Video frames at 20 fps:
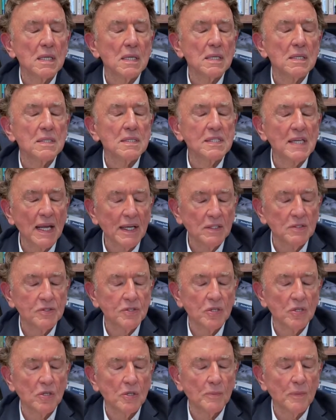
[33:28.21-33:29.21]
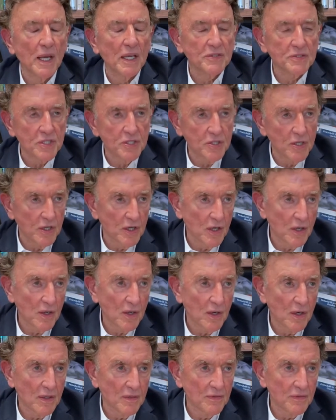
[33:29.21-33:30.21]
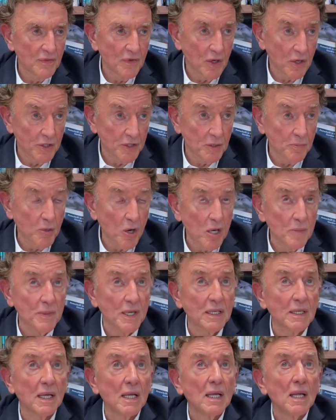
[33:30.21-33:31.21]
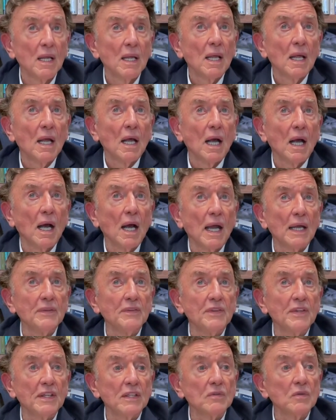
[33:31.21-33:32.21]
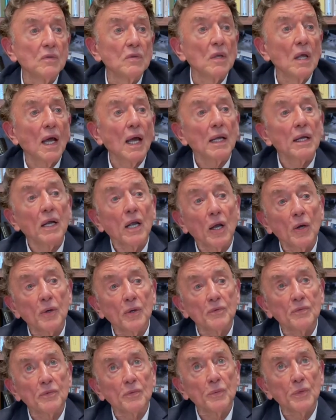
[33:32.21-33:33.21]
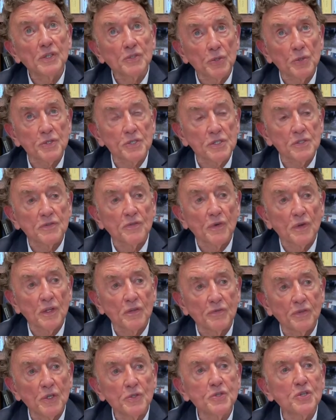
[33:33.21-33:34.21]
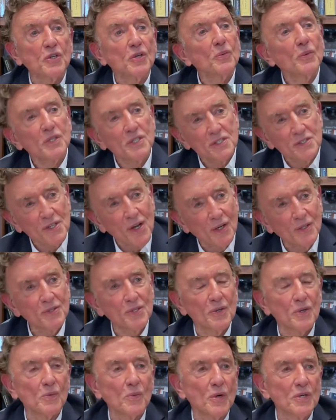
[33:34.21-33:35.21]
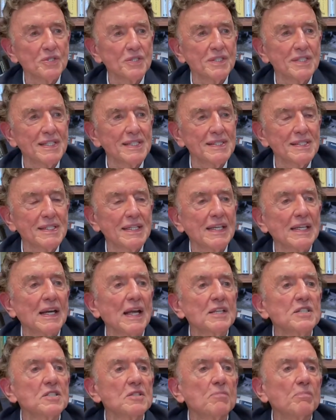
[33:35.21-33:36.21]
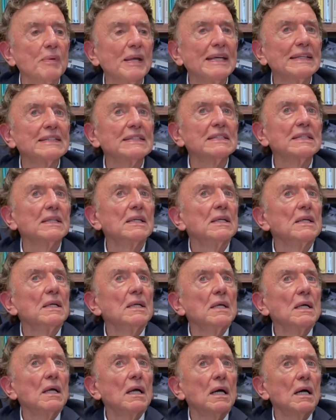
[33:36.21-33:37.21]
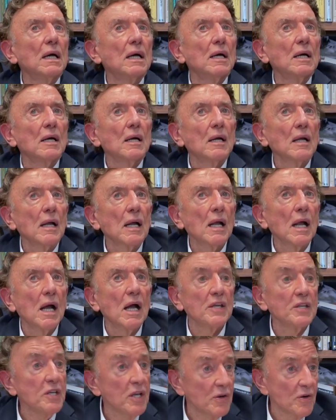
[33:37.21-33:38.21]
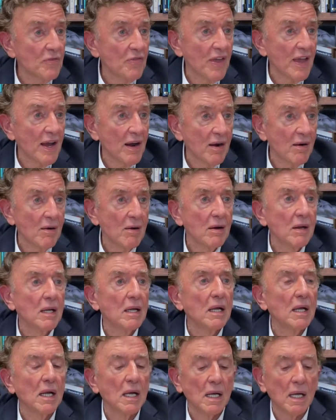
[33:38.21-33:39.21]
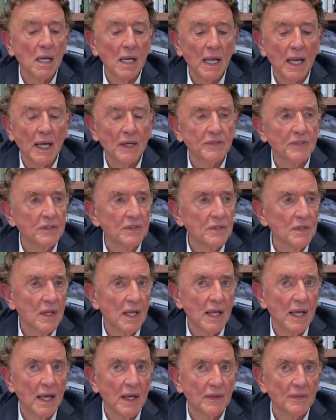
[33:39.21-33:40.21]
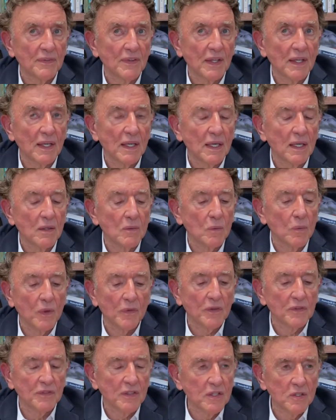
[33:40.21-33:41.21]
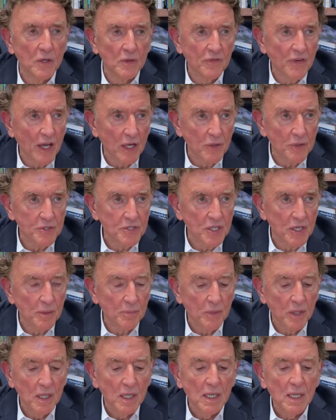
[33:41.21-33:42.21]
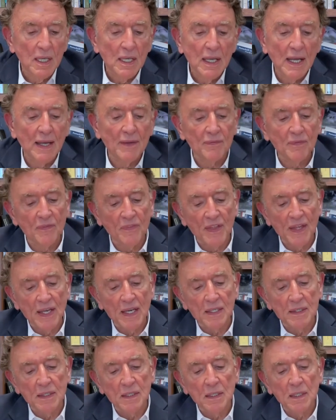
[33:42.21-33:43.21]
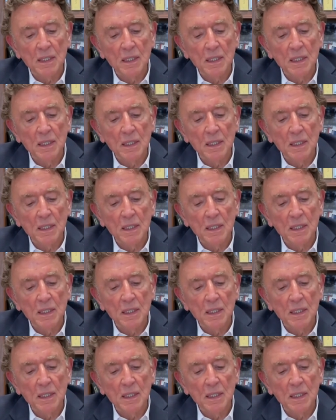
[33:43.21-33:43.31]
second term as chair of our department, I did uh, go to Resources for the Future, which is also in Washington, D.C., and I spent uh, a year there uh, as, a, as a, with a senior fellowship. And then